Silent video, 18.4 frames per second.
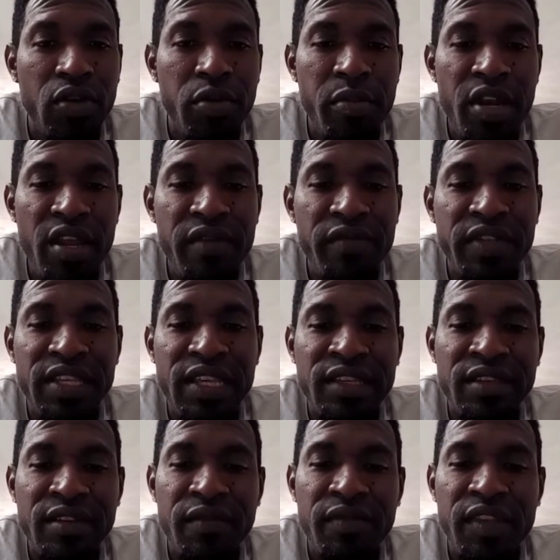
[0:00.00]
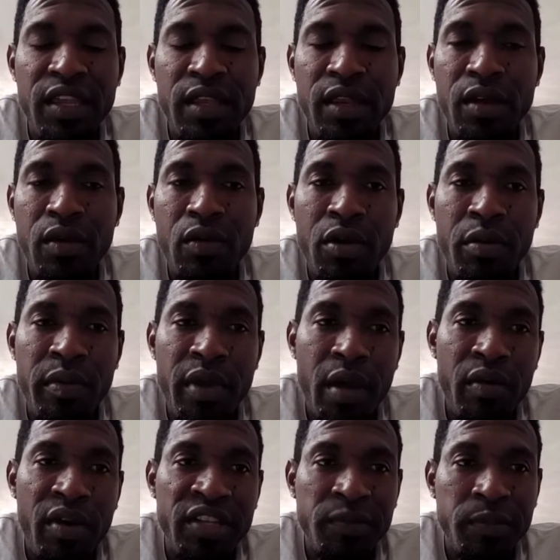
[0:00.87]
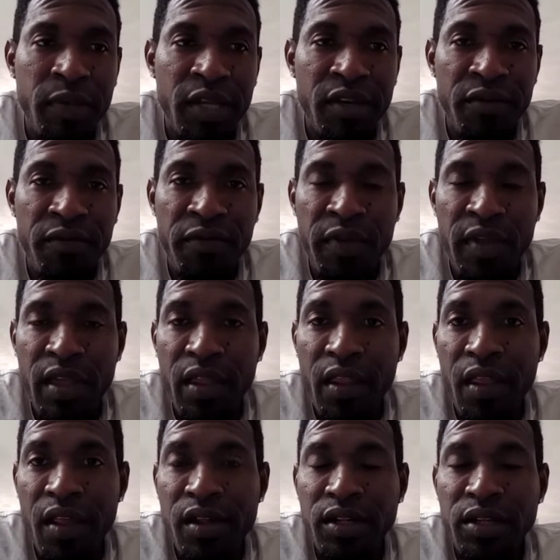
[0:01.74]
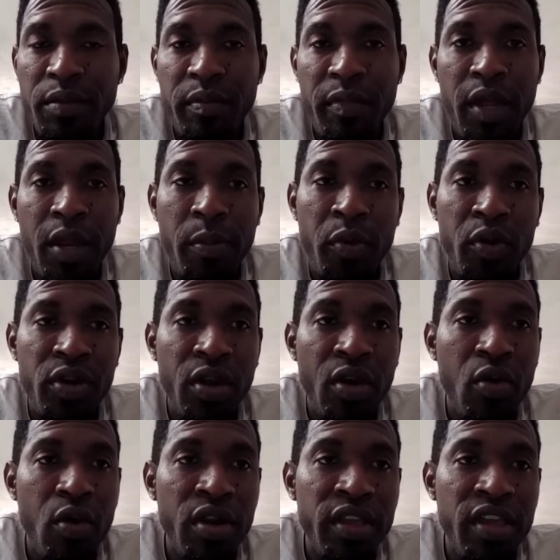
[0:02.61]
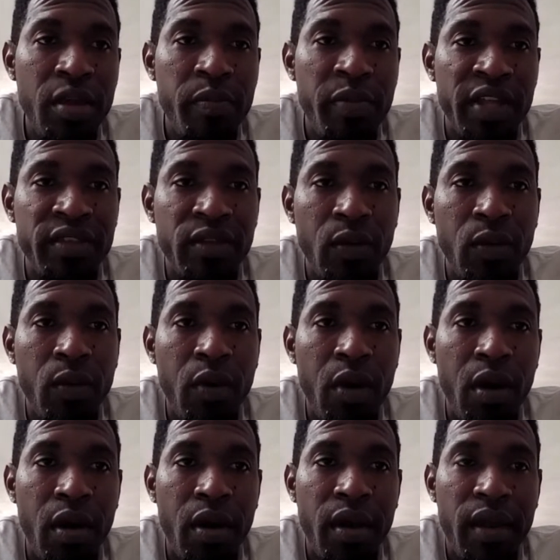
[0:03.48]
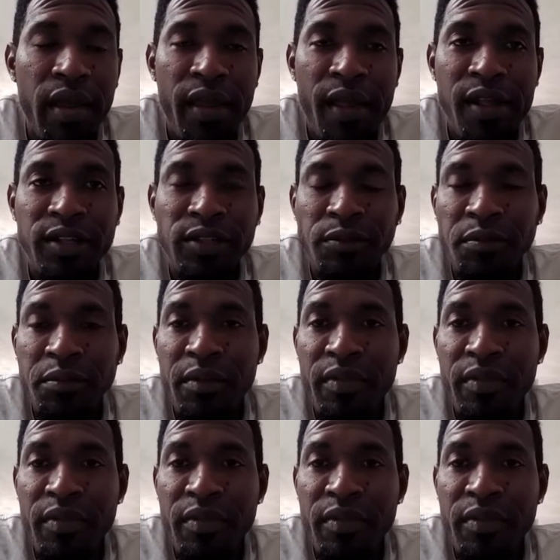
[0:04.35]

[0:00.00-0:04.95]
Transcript: Couldn't believe it's a 17 year old now watch on the field. Man, I put the goalkeeper to work.